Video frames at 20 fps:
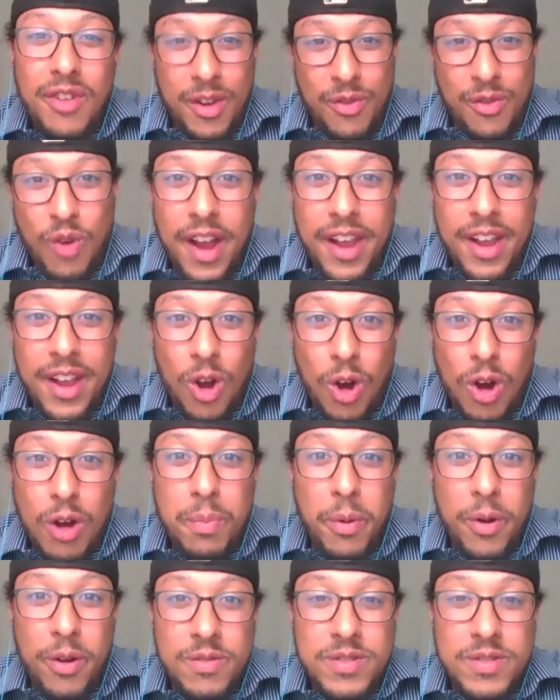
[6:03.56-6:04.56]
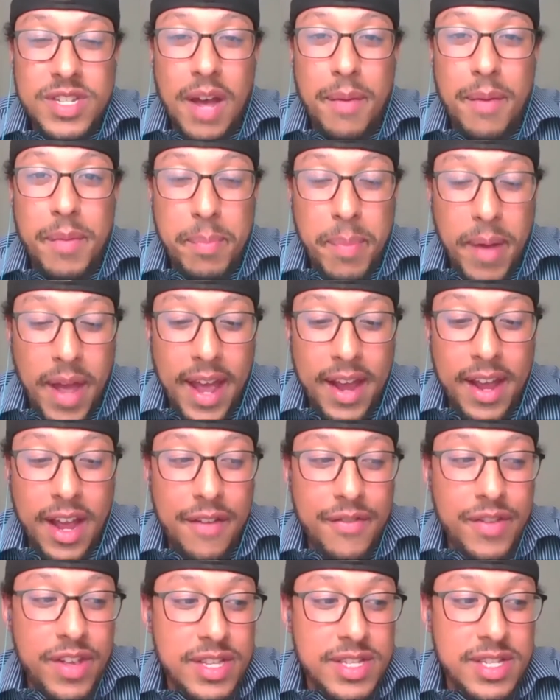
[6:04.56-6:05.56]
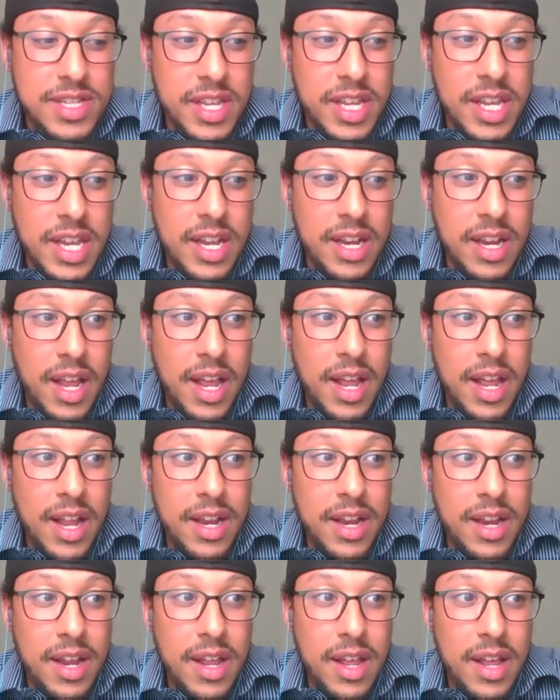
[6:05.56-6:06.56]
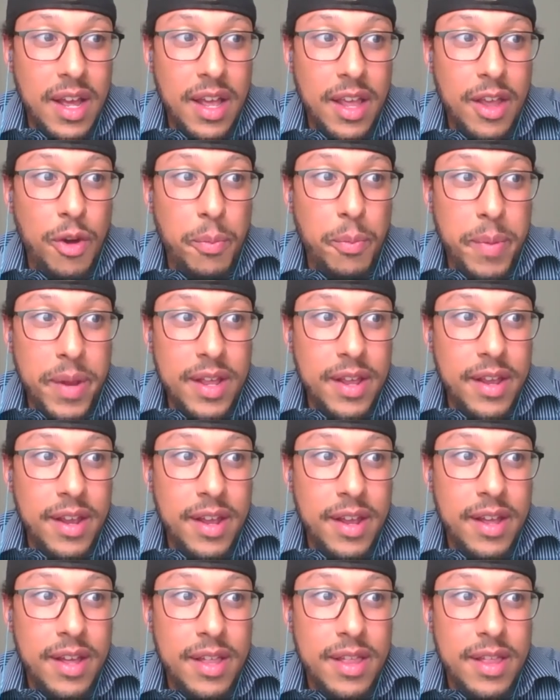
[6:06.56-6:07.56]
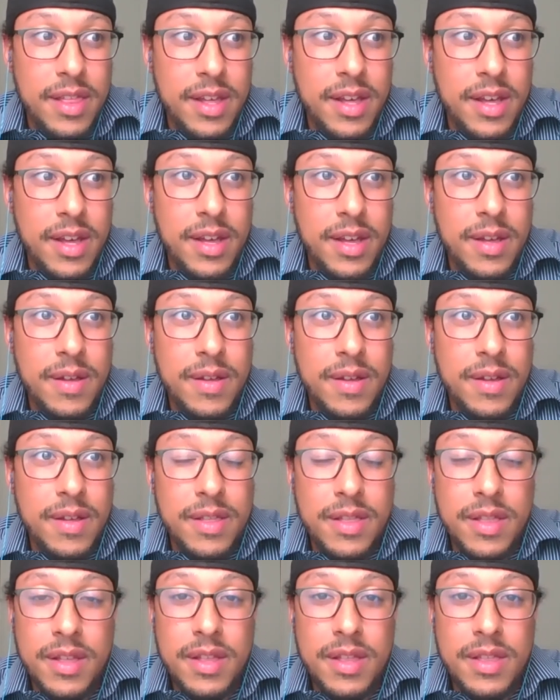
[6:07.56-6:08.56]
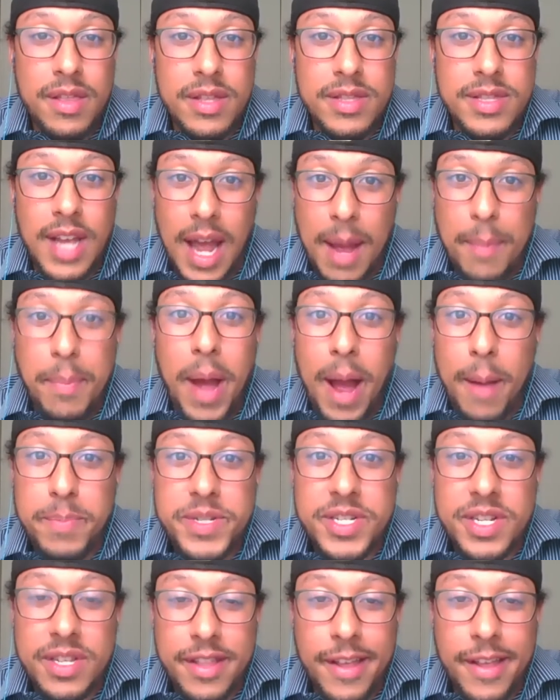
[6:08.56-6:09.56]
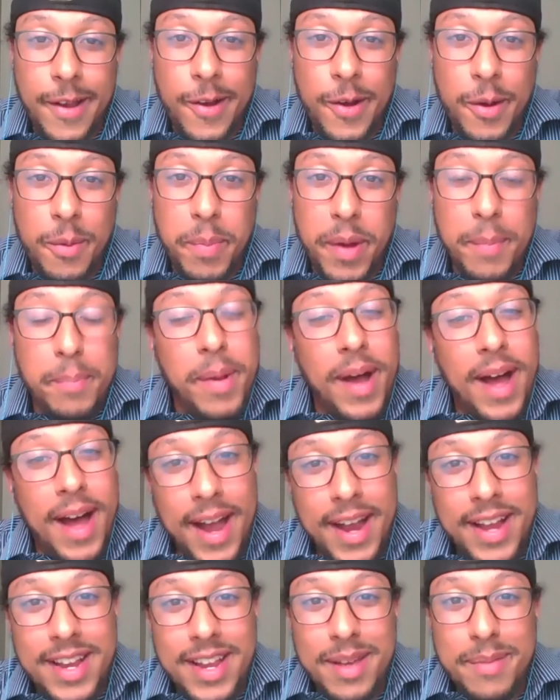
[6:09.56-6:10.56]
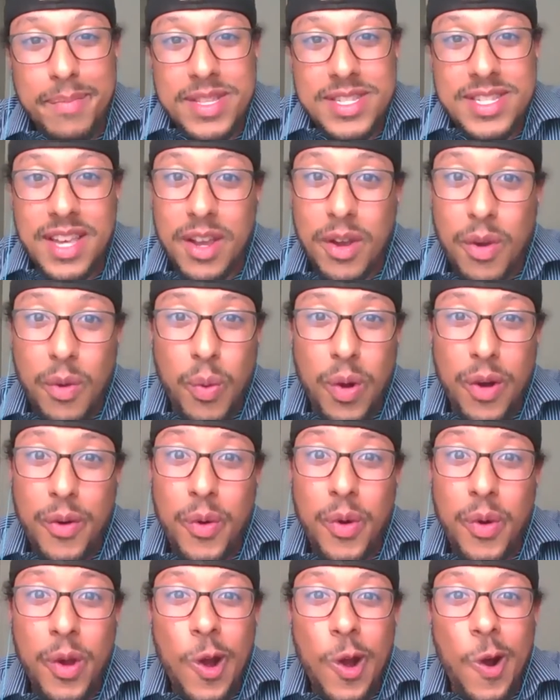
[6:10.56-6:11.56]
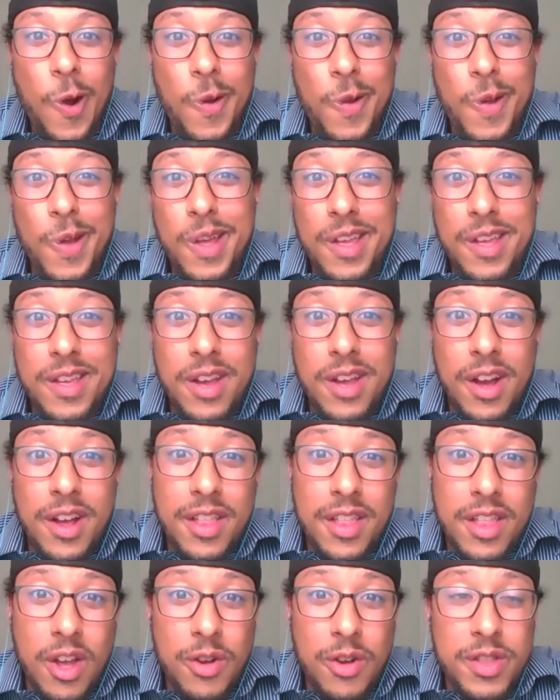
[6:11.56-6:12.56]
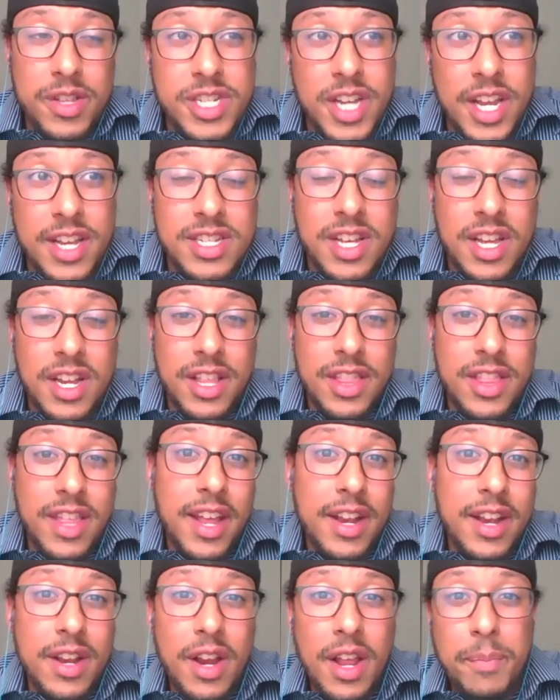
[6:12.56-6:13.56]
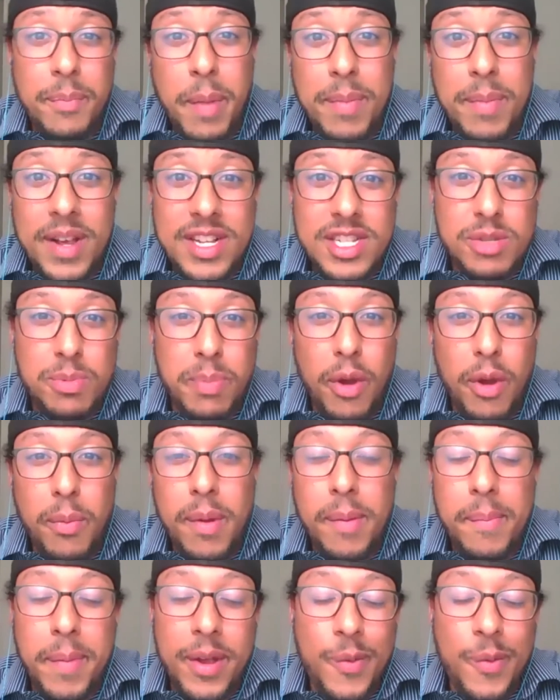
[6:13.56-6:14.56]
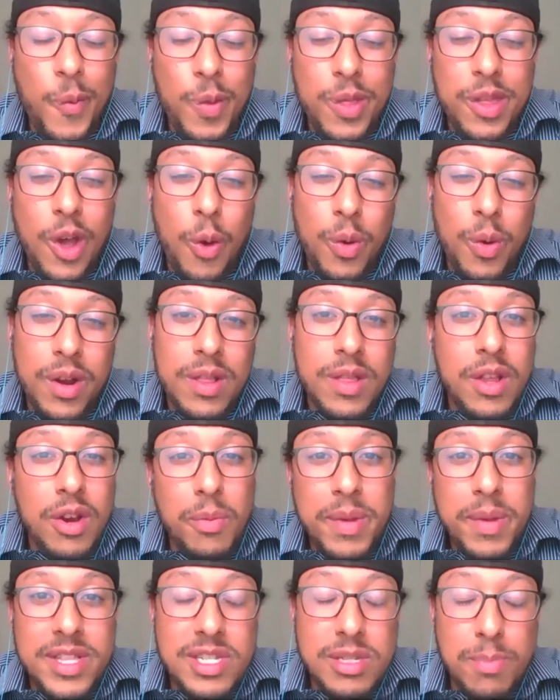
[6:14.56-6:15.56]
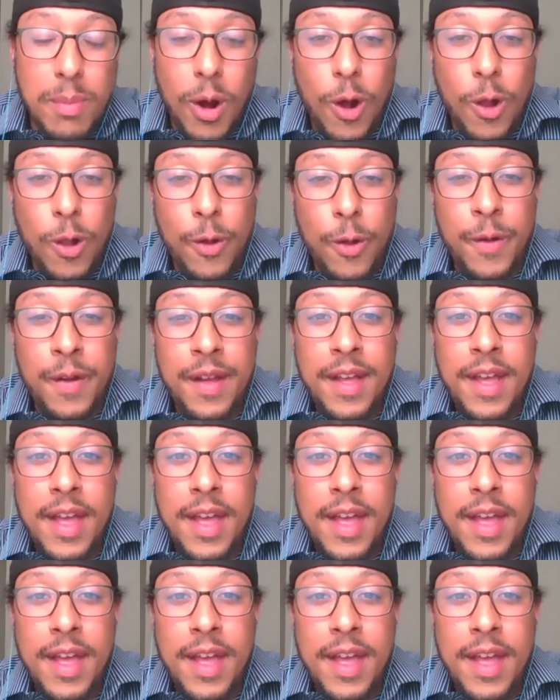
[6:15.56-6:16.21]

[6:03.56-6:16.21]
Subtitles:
Ryan Kalkbrenner's coming back, obviously, and he'll be the top option there. But behind him, it's like, well, are the Jays going to then maybe experiment but with going a little bit smaller?